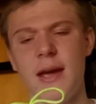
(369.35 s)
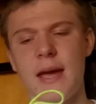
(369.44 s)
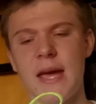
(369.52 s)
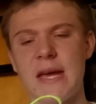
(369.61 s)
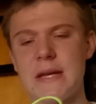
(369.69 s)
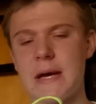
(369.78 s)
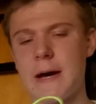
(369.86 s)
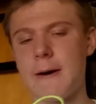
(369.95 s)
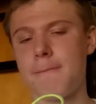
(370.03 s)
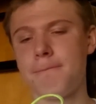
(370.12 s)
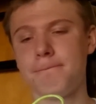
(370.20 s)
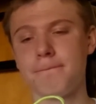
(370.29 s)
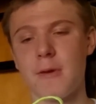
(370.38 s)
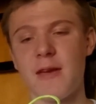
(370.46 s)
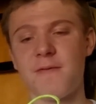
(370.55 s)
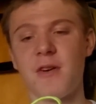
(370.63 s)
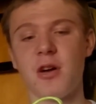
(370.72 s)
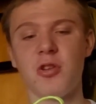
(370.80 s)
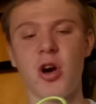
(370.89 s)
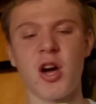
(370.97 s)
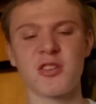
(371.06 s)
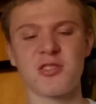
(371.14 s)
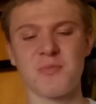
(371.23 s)
and it felt
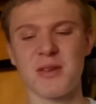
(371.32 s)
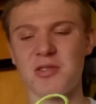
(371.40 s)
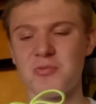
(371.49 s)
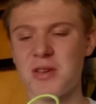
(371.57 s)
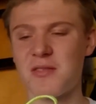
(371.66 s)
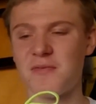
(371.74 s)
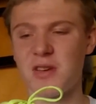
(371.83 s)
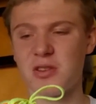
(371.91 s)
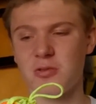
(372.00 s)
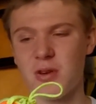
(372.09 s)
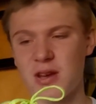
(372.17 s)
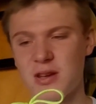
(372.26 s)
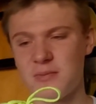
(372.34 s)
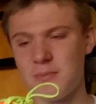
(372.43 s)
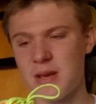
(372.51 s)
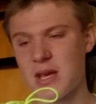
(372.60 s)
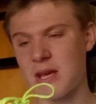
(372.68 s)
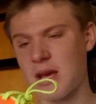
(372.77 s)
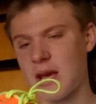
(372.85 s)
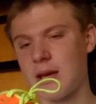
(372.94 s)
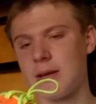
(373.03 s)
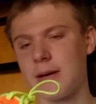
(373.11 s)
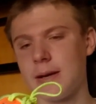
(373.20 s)
awesome and it reinvigorated me,
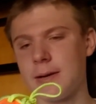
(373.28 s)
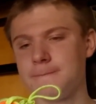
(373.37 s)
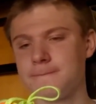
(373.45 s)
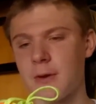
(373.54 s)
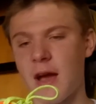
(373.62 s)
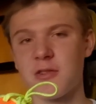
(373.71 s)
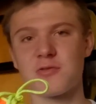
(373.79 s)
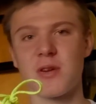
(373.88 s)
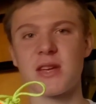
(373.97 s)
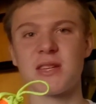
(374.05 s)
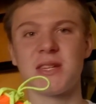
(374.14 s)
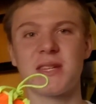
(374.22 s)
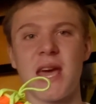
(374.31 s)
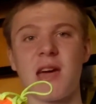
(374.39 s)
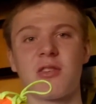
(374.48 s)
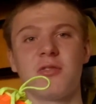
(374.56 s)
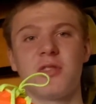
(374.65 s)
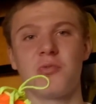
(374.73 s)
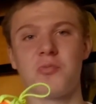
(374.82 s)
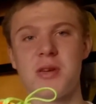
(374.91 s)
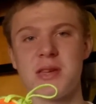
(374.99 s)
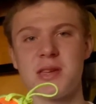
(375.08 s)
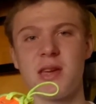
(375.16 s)
and I was ready to tackle the
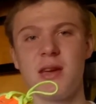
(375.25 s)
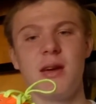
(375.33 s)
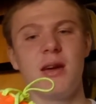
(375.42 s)
week